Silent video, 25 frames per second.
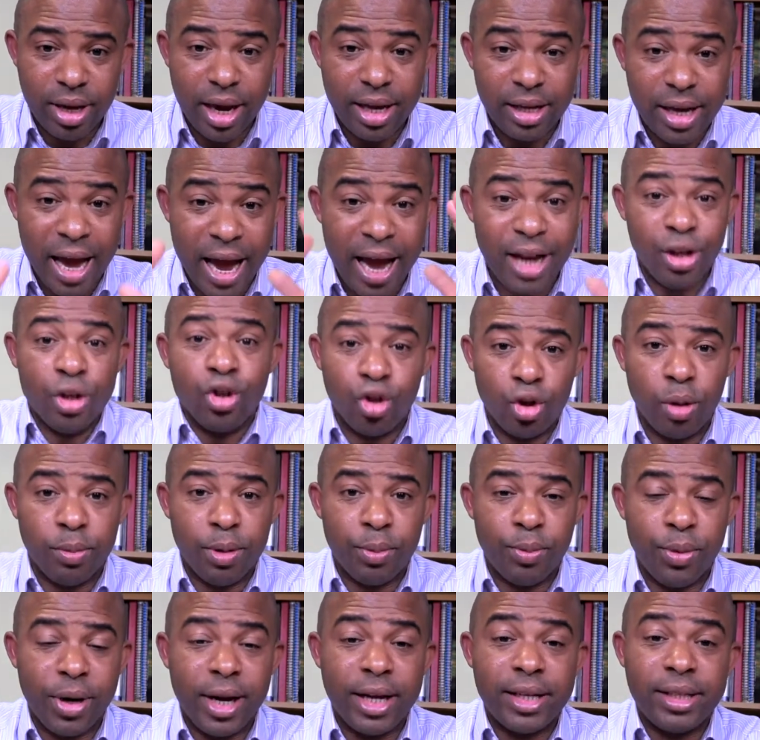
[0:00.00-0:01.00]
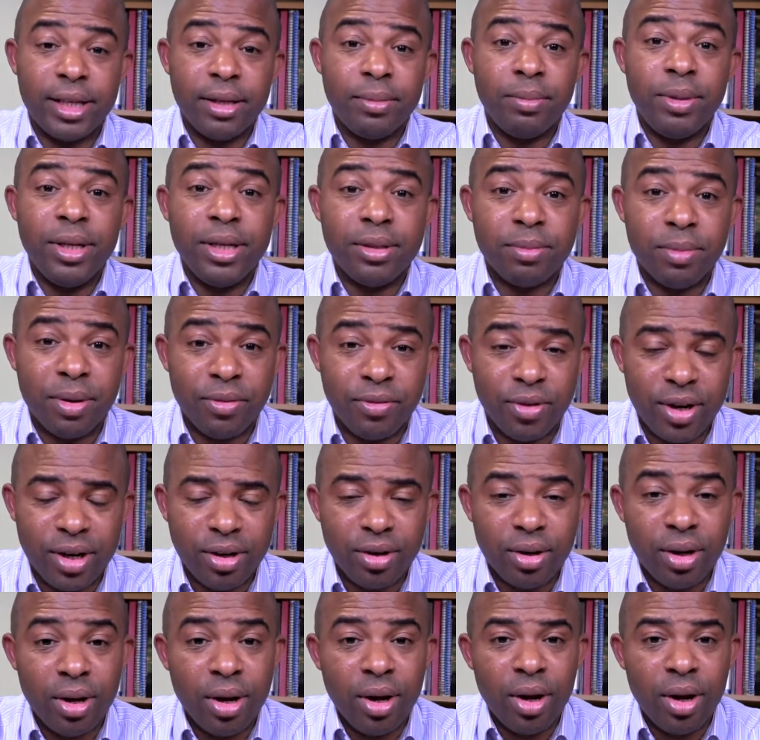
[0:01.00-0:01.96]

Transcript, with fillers: I had to stop the prayer. I said, please, my friend,